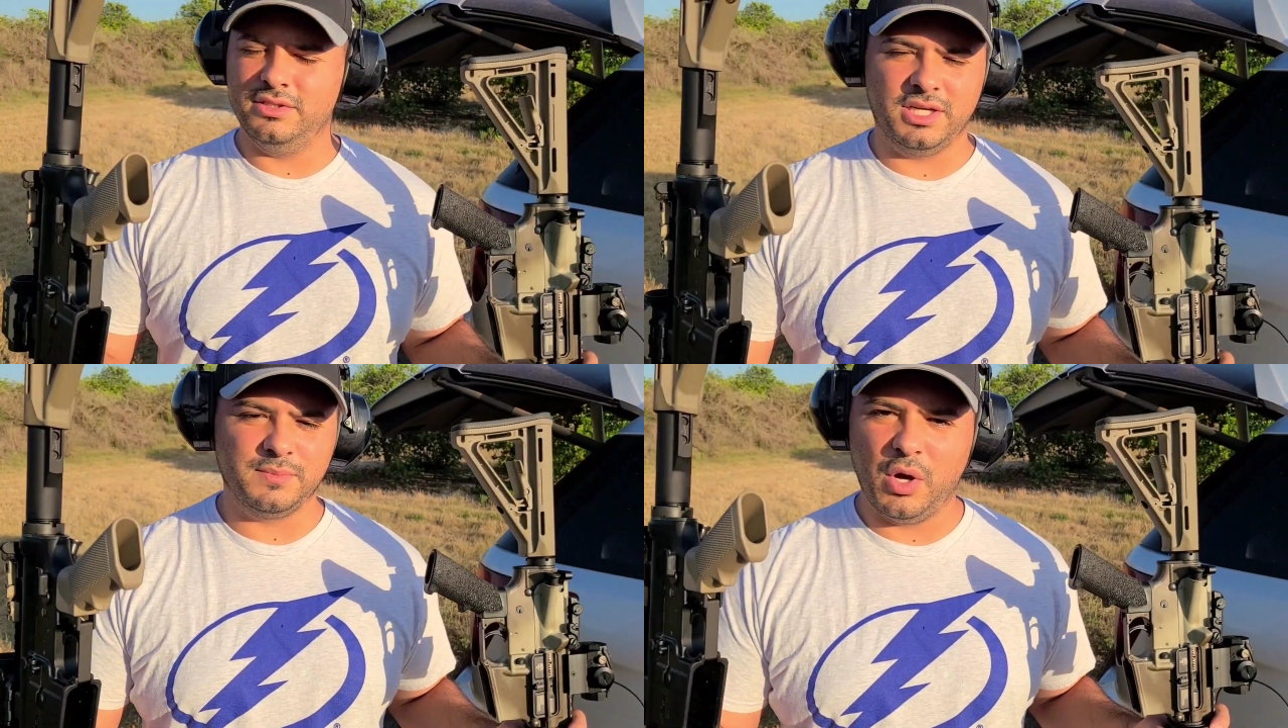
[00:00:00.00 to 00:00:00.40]

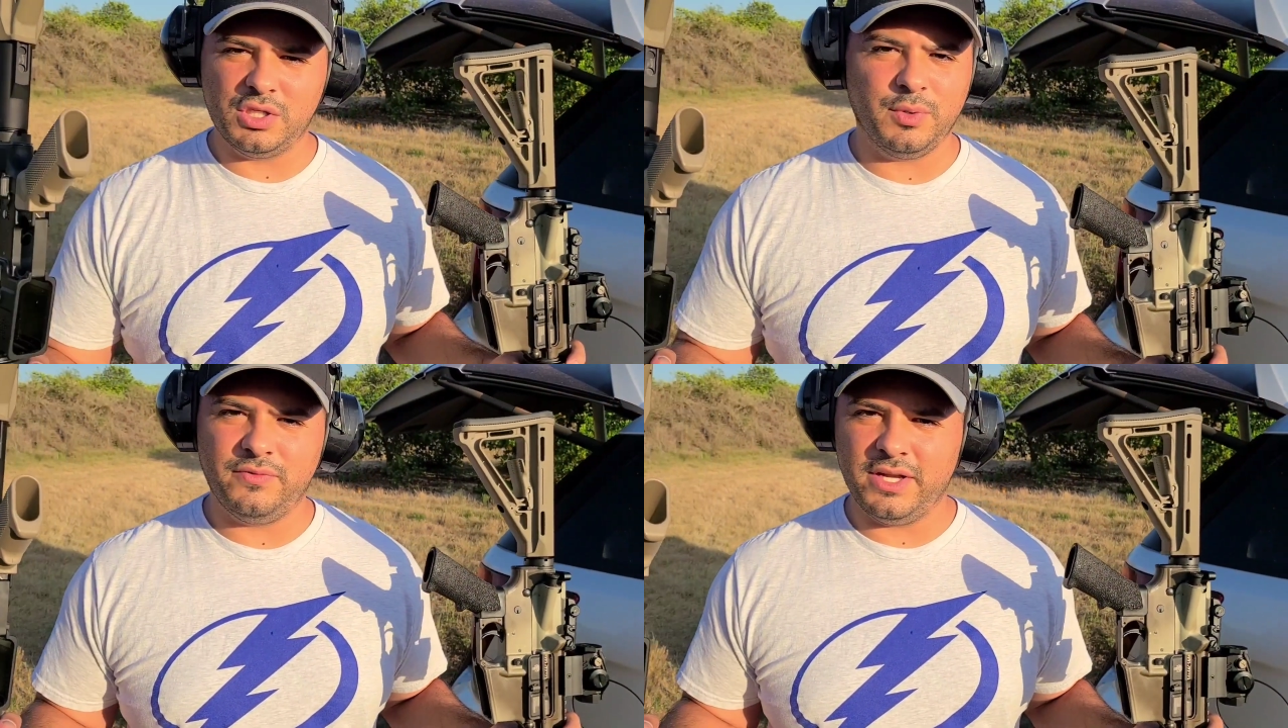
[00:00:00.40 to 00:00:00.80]
There's
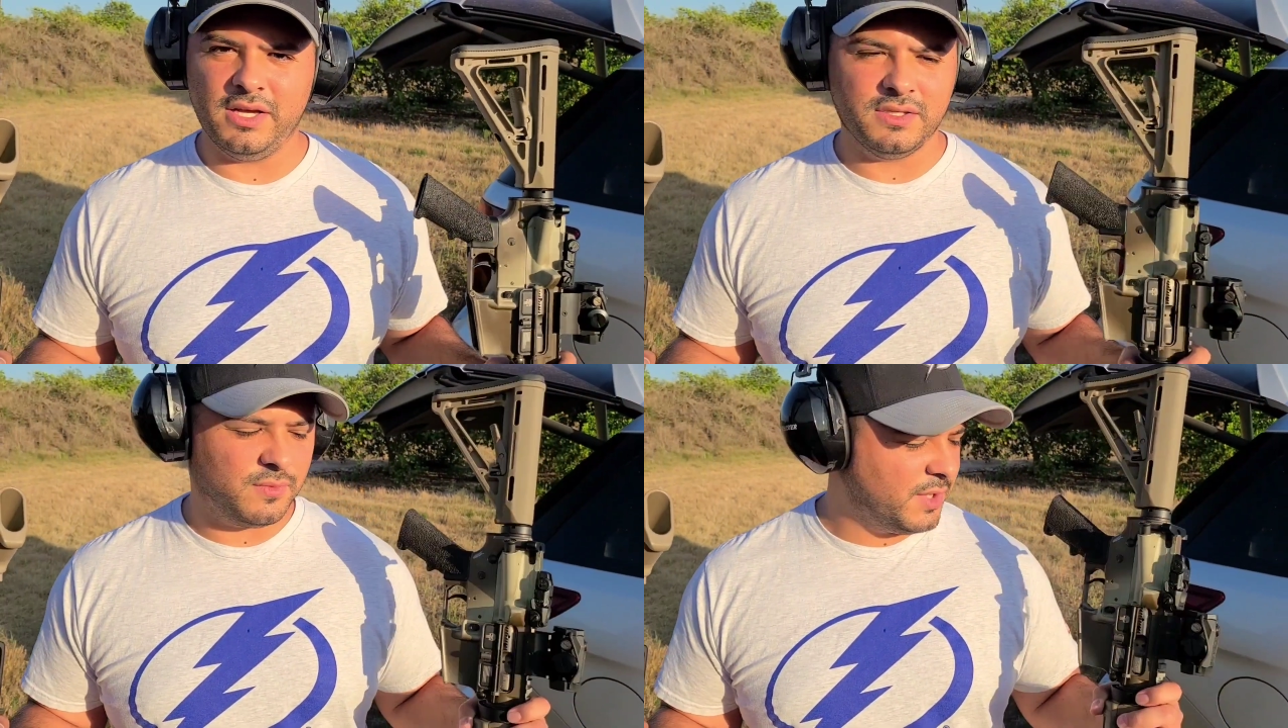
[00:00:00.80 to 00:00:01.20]
multiple
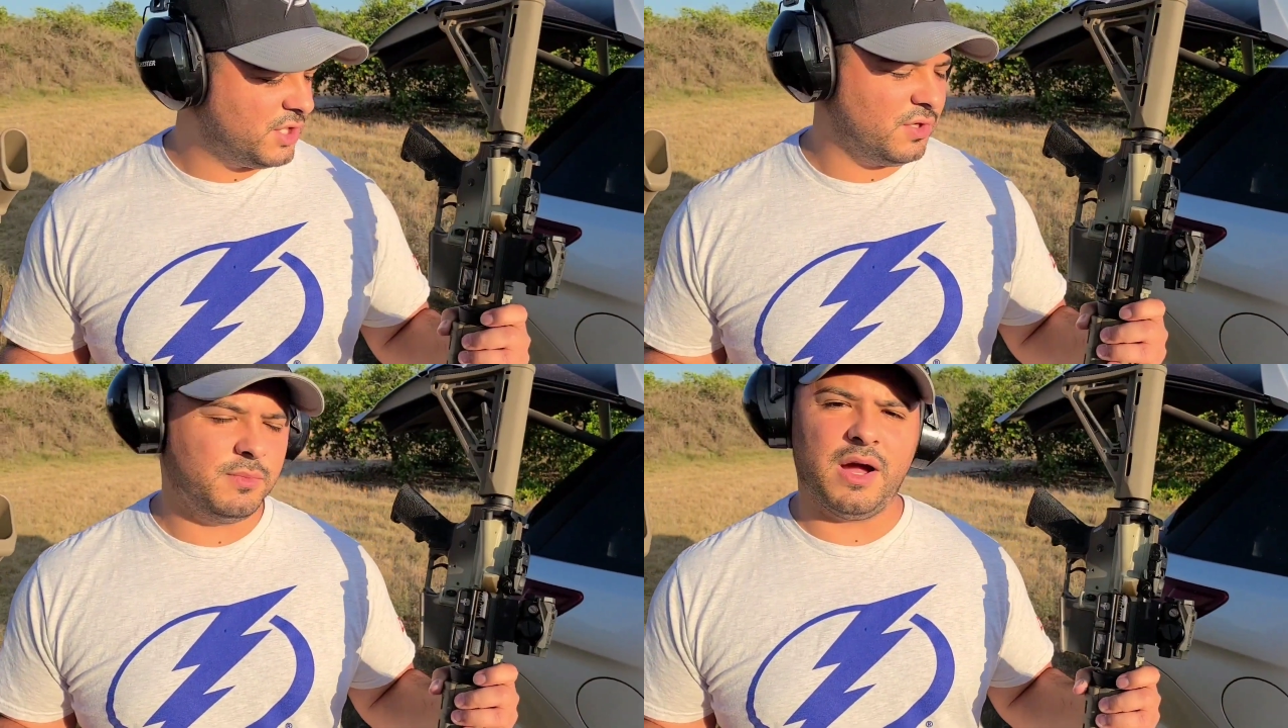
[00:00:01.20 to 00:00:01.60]
videos of
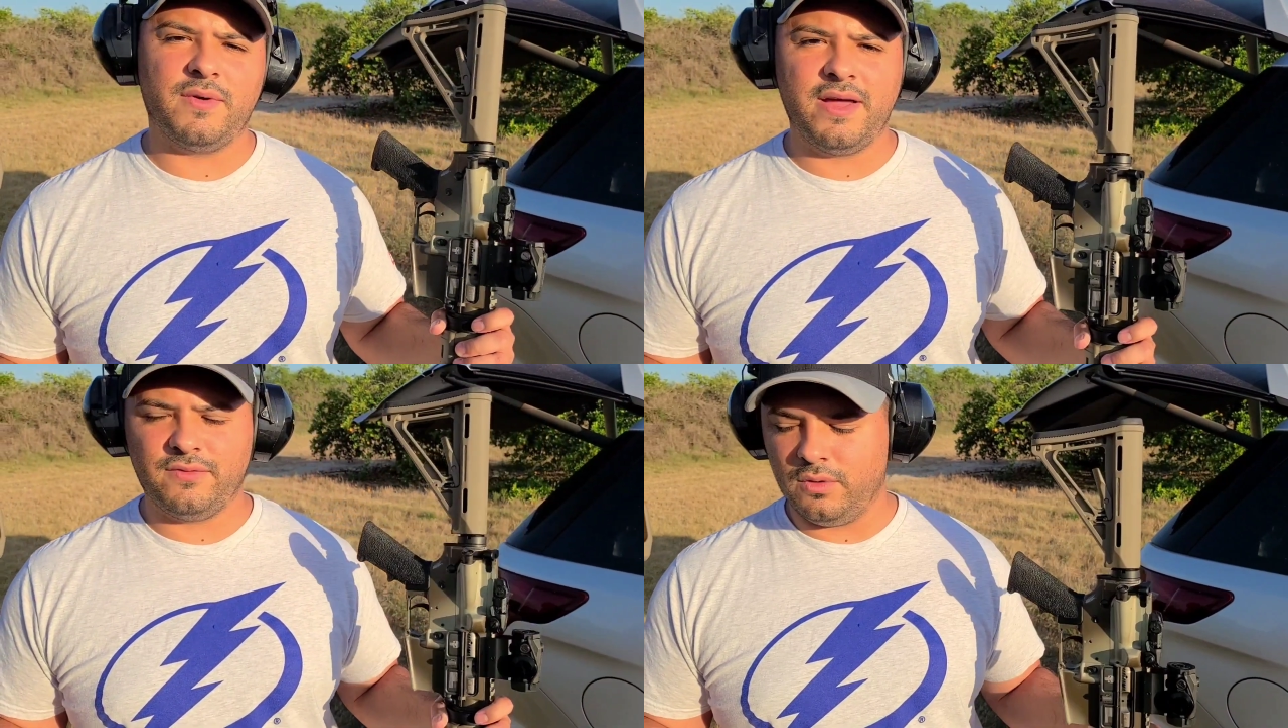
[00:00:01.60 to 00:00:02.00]
me shooting
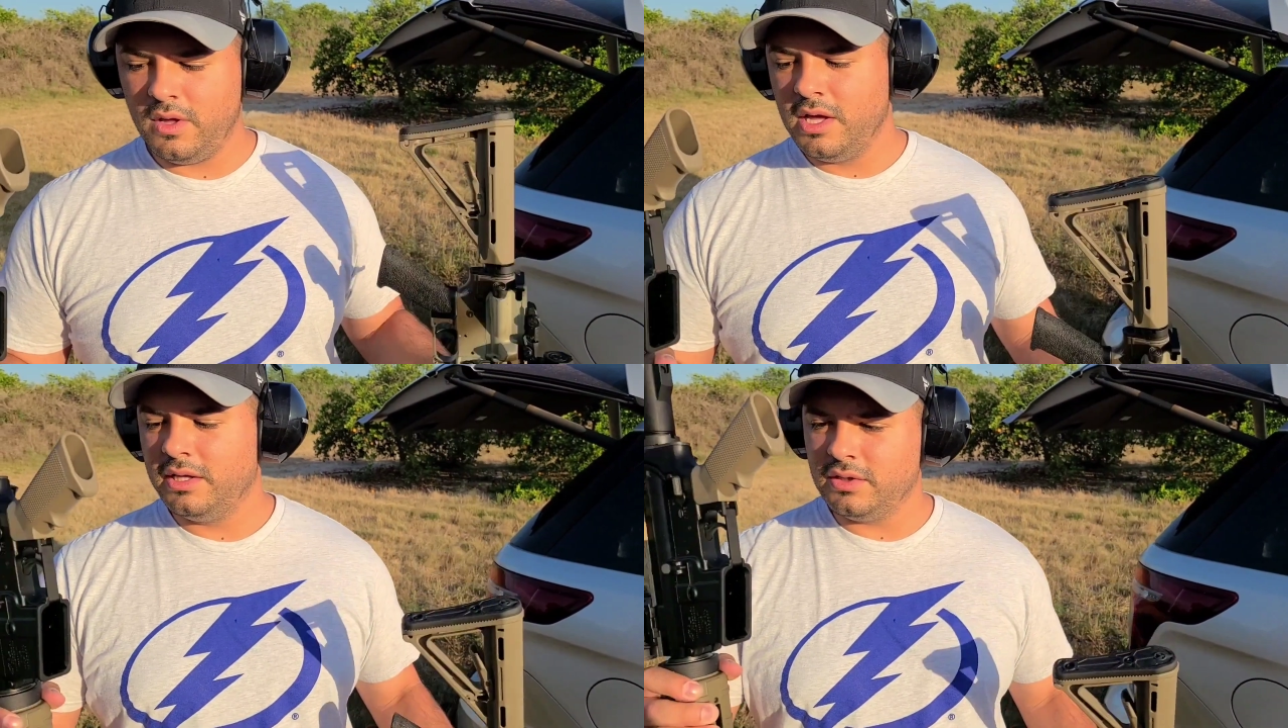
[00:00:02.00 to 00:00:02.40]
my rifle.